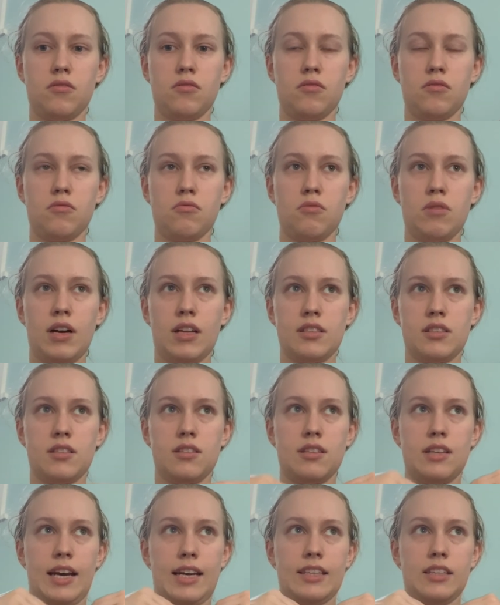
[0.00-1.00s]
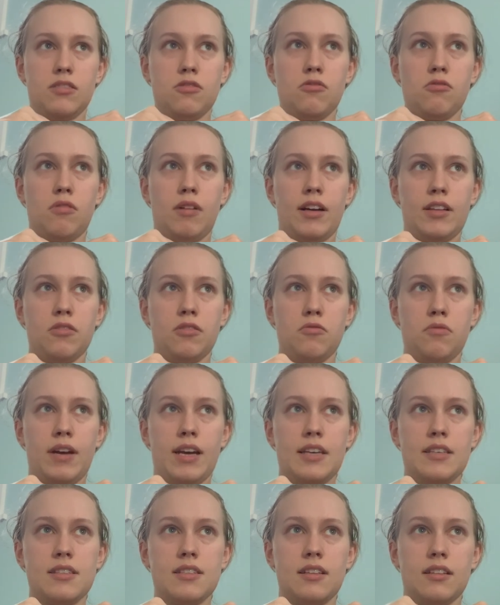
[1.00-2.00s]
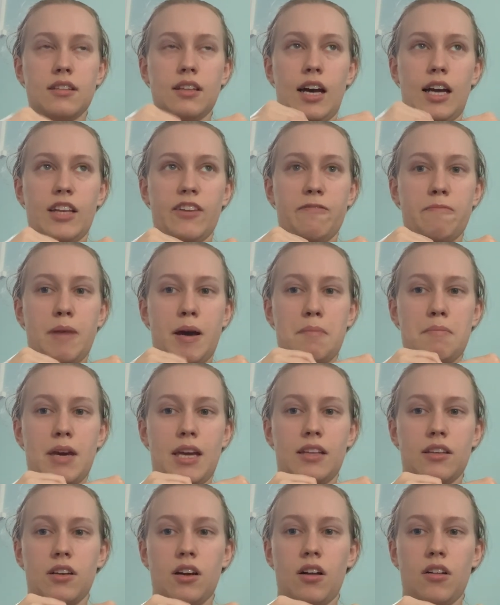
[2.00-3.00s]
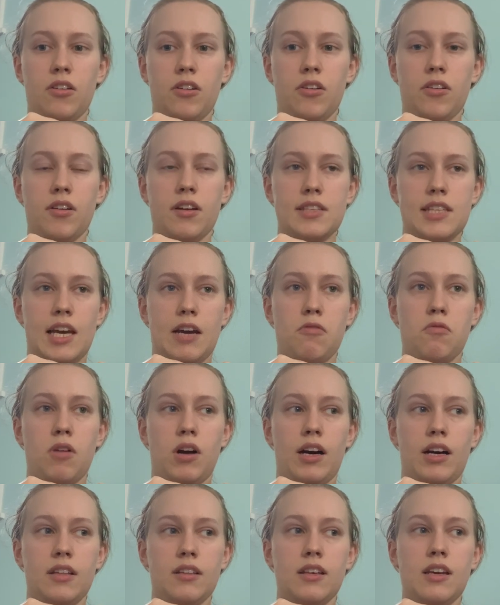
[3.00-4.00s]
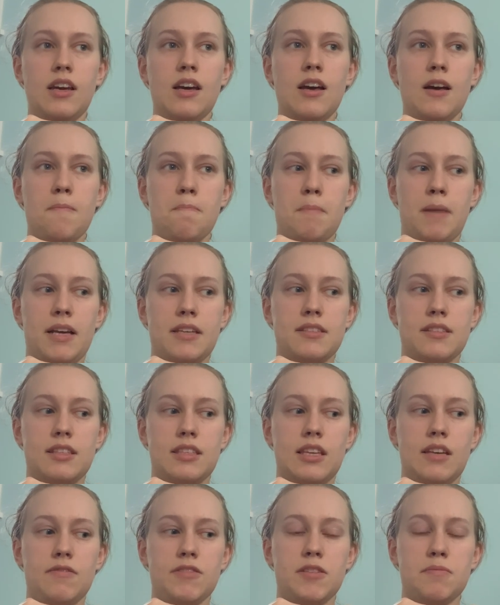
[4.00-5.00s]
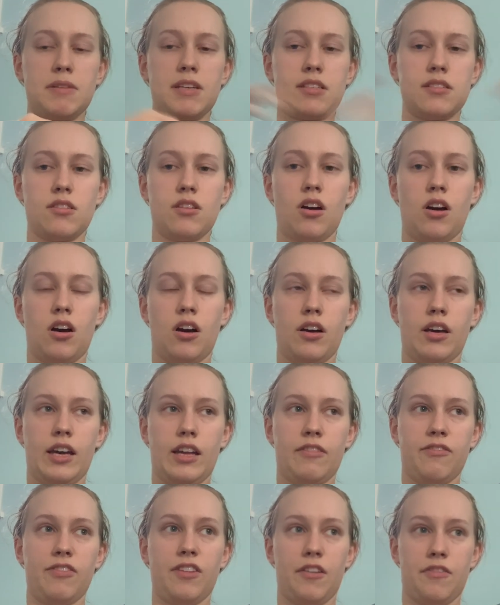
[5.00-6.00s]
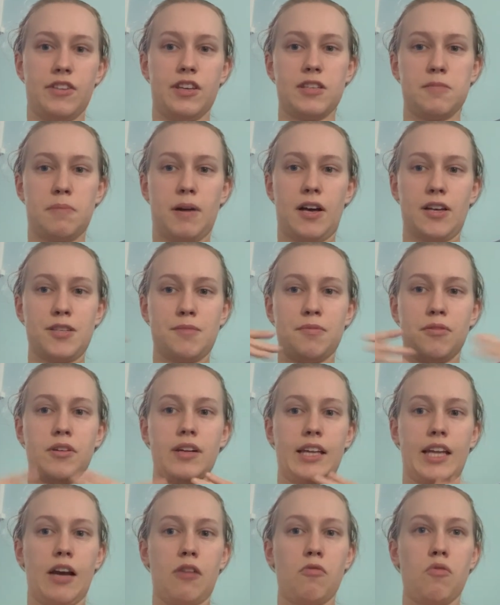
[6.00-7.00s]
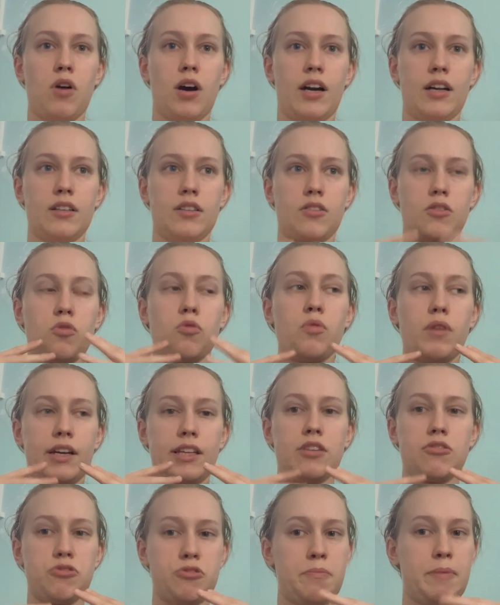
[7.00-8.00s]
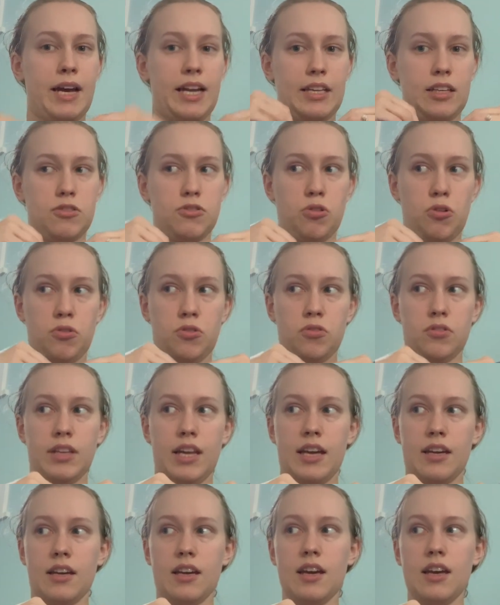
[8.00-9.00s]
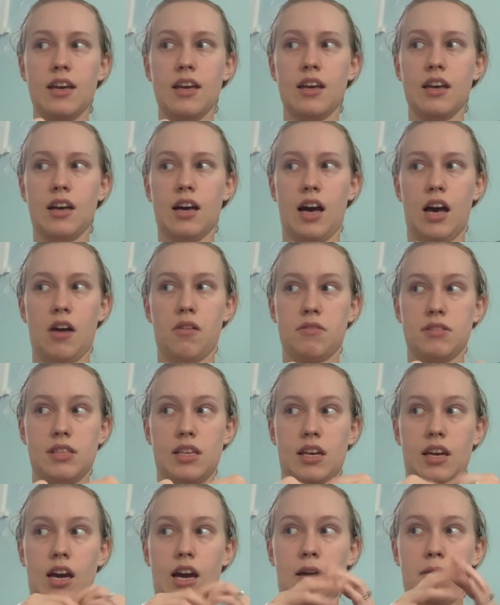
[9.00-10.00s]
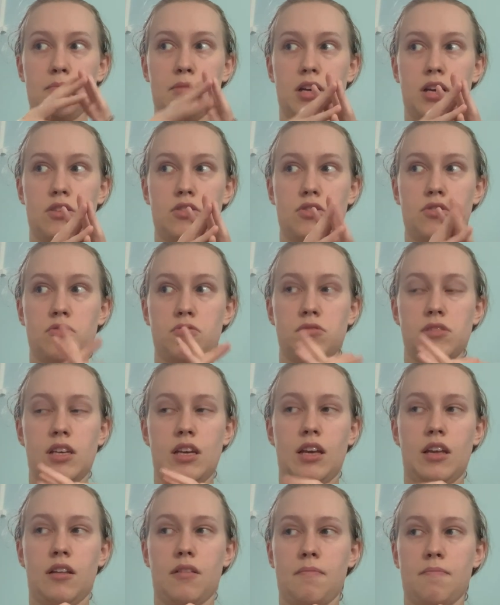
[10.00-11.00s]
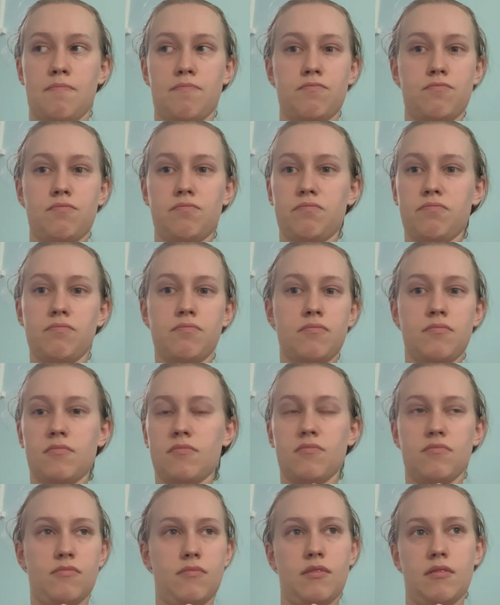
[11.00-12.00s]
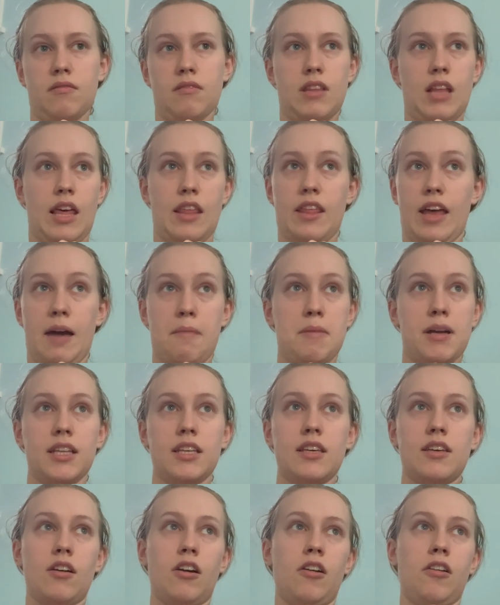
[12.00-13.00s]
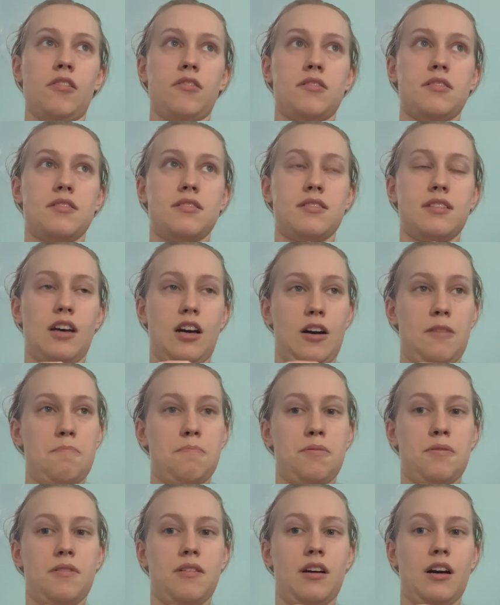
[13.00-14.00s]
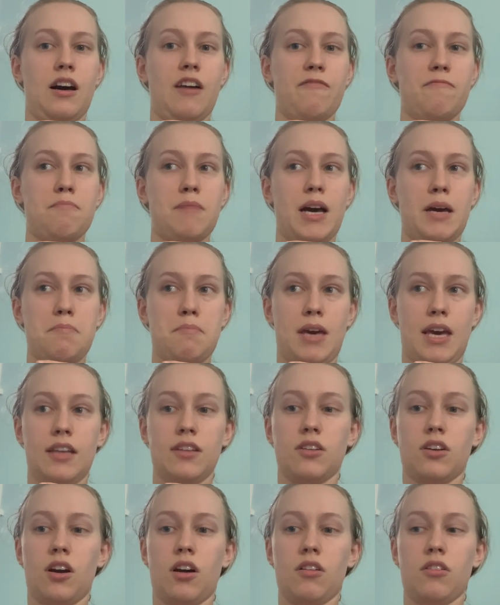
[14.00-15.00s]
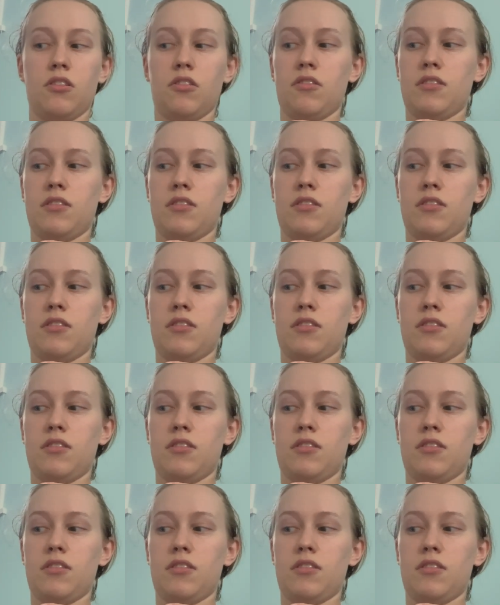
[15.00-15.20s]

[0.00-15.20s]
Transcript: want to waste a lot of my main color, because I want my sleeves to be as long and fluffy as possible, and I want quite a dramatic turtleneck. I was like, I'm not using that many yards up of my main color